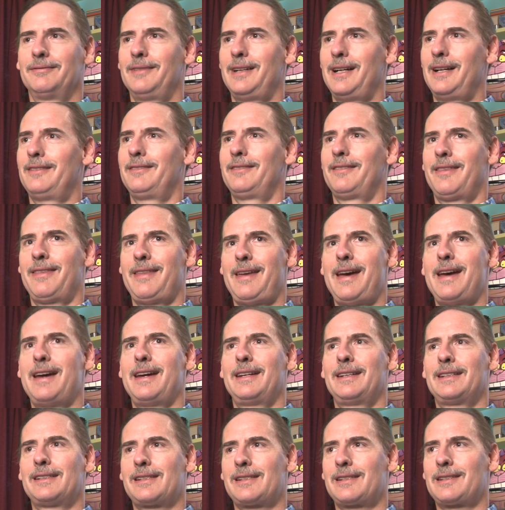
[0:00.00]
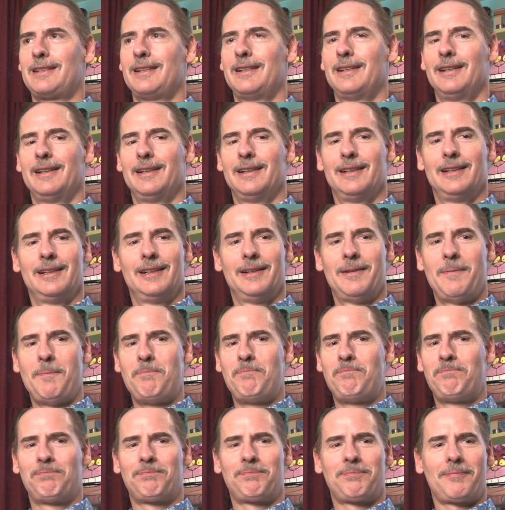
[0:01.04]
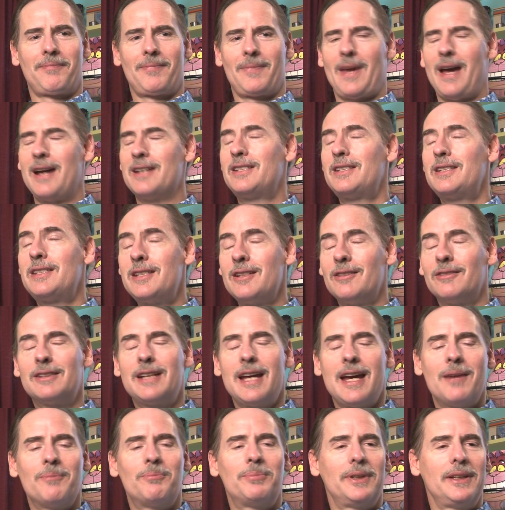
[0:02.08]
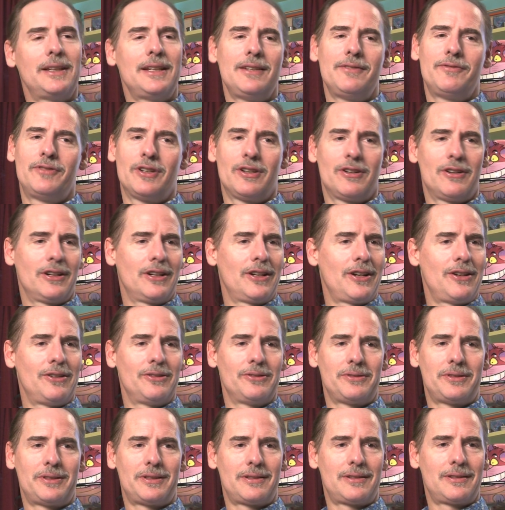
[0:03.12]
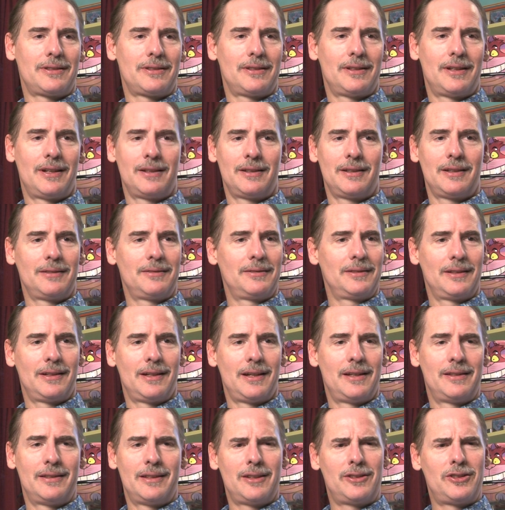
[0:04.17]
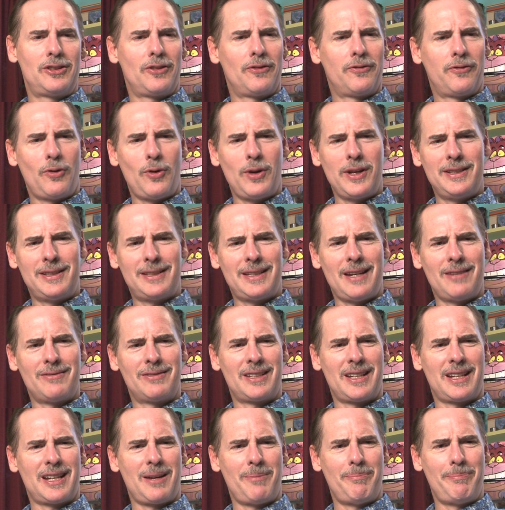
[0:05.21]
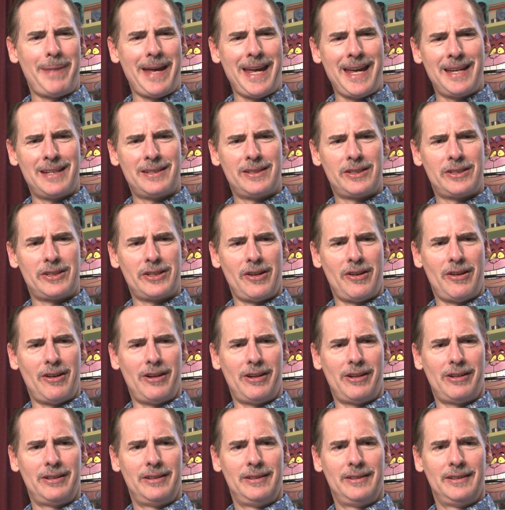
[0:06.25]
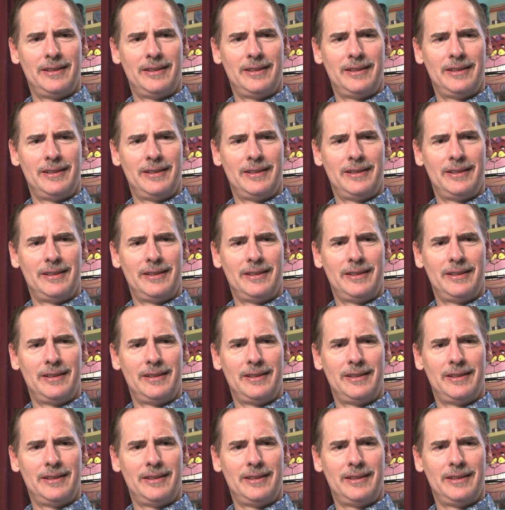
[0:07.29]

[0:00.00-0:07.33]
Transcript: Well, thanks. I still can't believe you're a ghost, and that your voice sounds like a bandsaw.